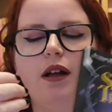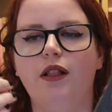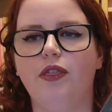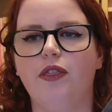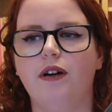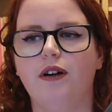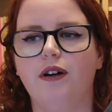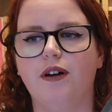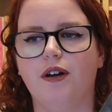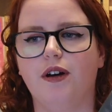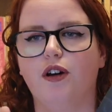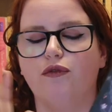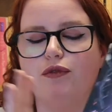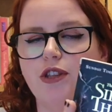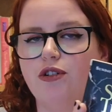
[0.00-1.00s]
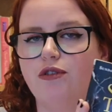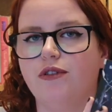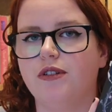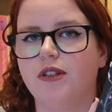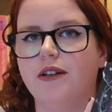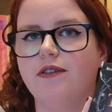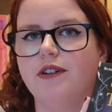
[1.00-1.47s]
the original
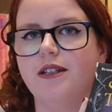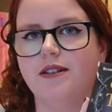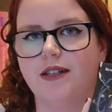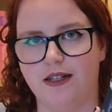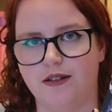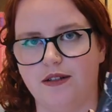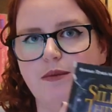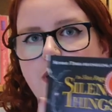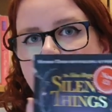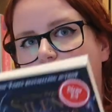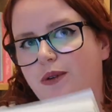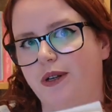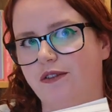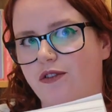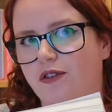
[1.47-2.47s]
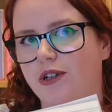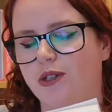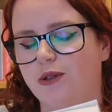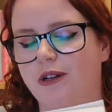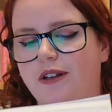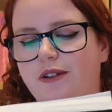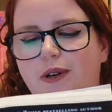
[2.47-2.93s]
series is on my 24 and
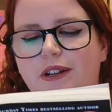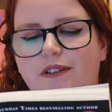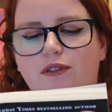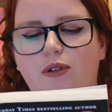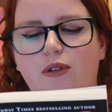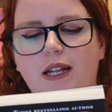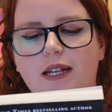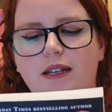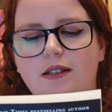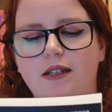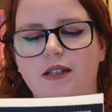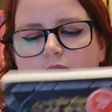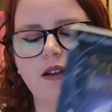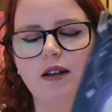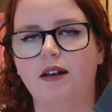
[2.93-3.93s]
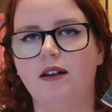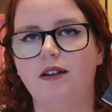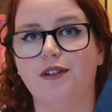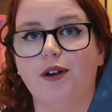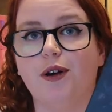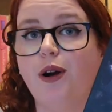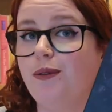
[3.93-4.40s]
2024 list.
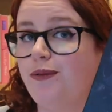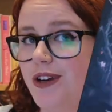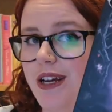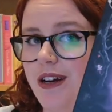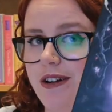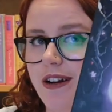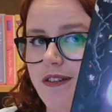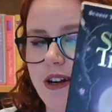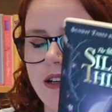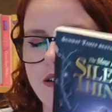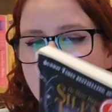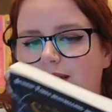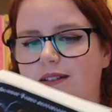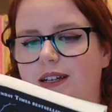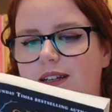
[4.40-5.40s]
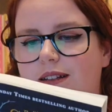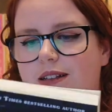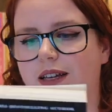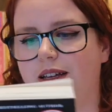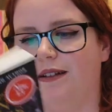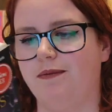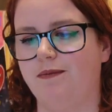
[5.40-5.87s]
So hopefully I'll get around to this next
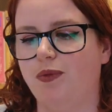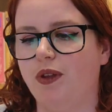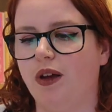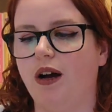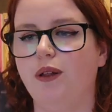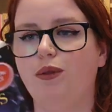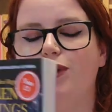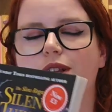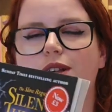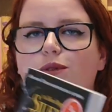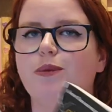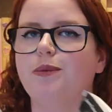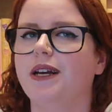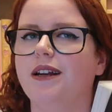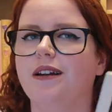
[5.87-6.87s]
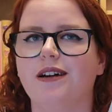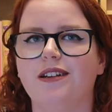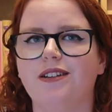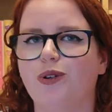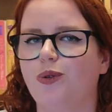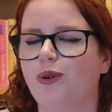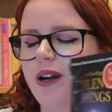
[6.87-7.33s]
year. I thought this would be a nice
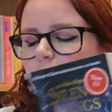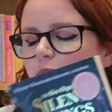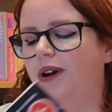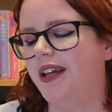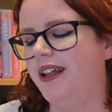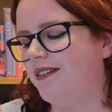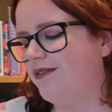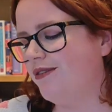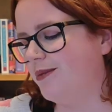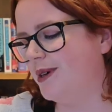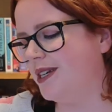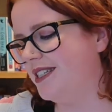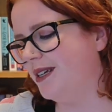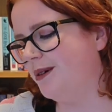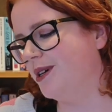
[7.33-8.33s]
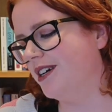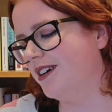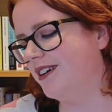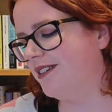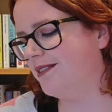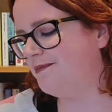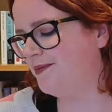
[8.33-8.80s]
quick win for my
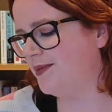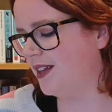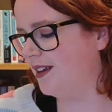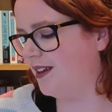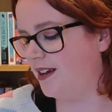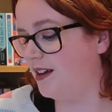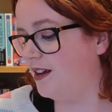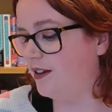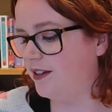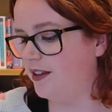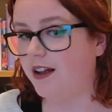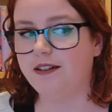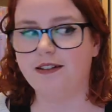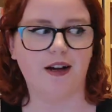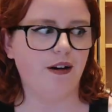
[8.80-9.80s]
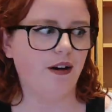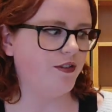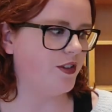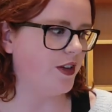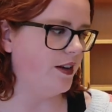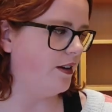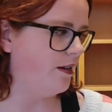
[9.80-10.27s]
TBR. Turns out I've
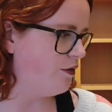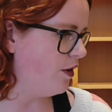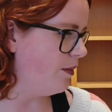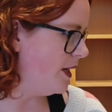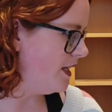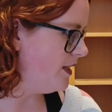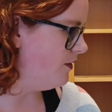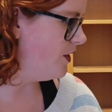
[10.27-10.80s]
signed up for a massive